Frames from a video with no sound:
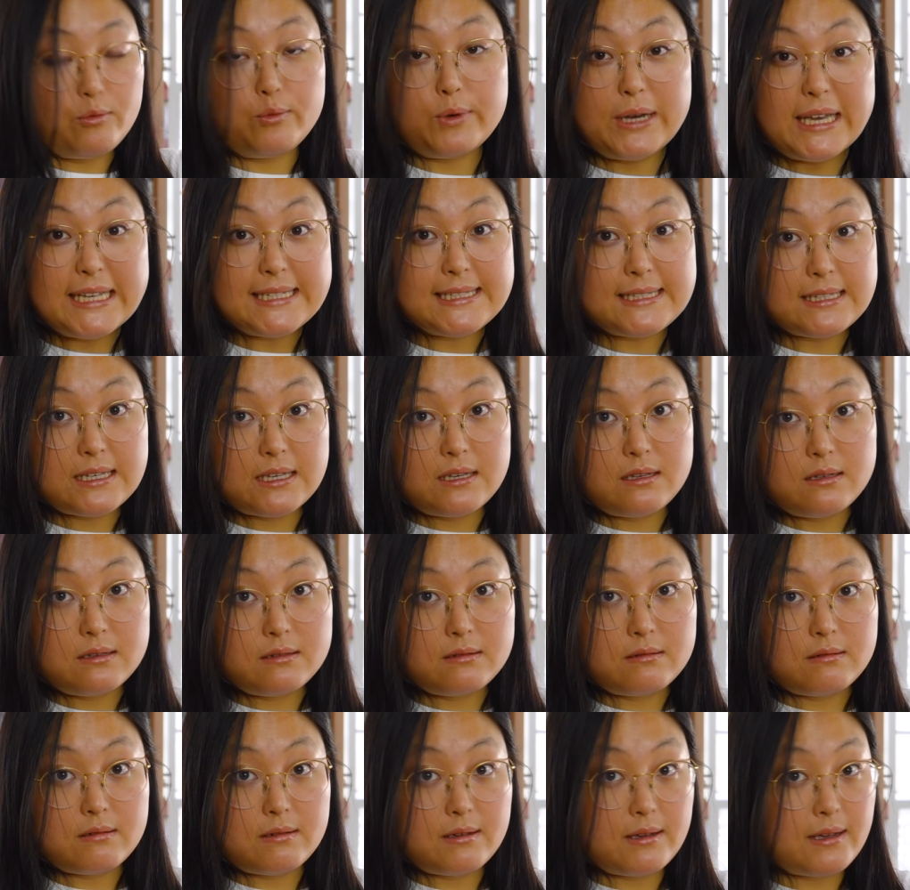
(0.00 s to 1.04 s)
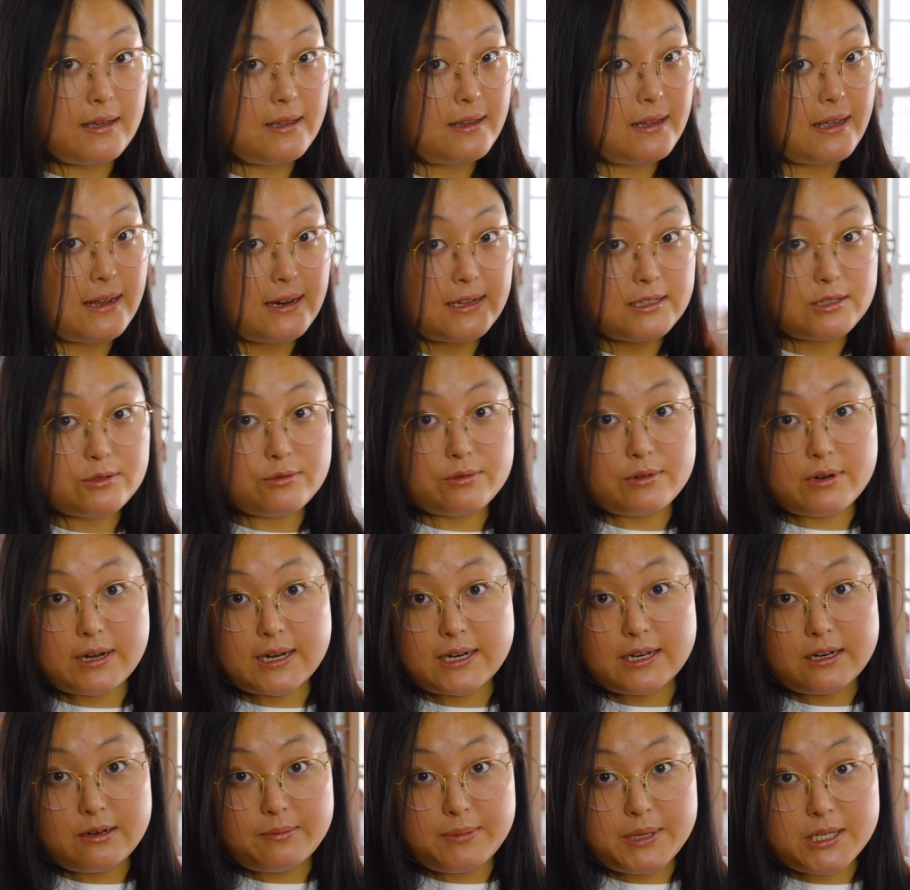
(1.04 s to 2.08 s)
whisk, and then it's
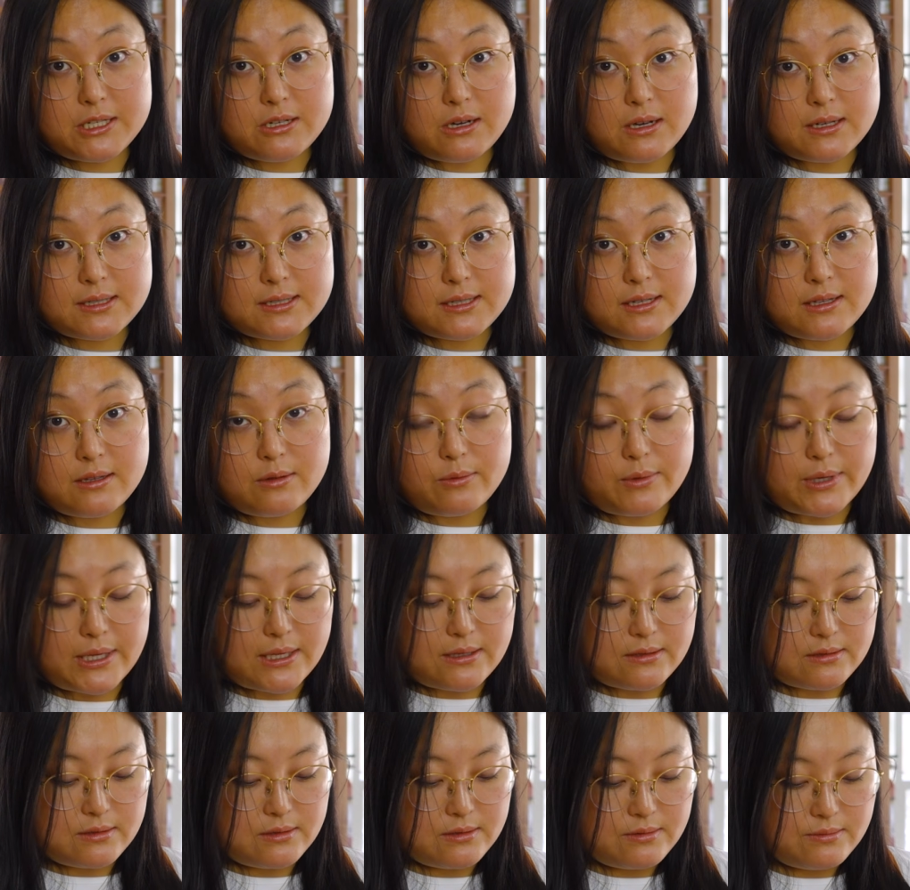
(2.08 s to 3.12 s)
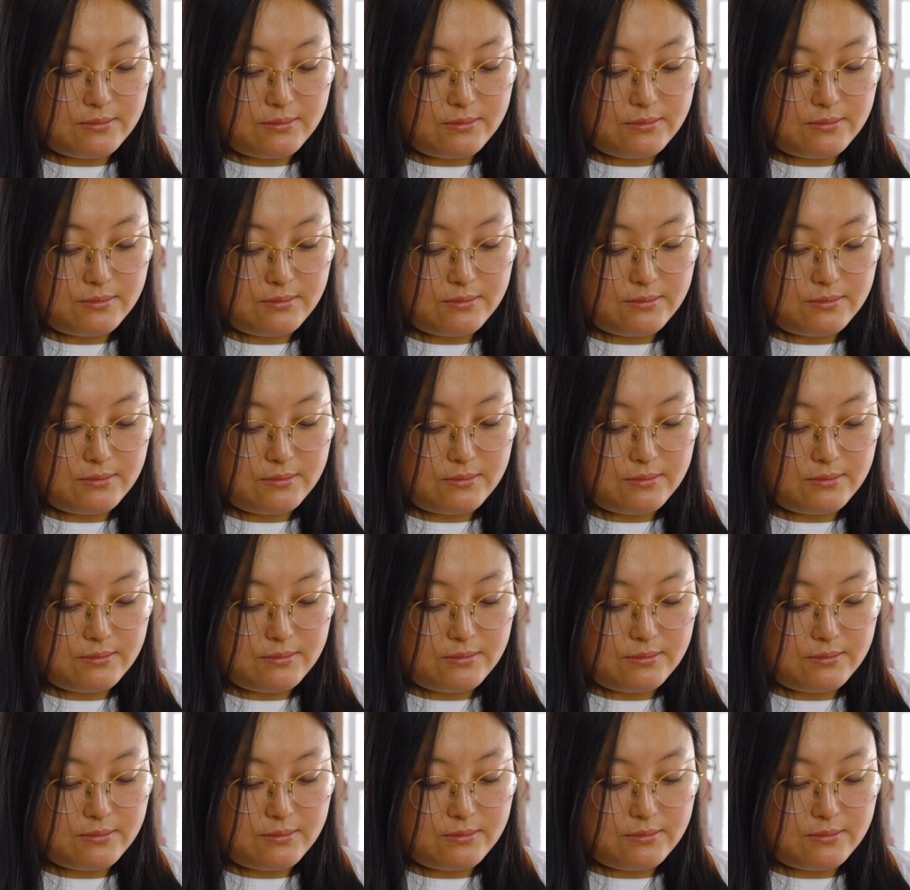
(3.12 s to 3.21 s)
ready to be tossed on the wings.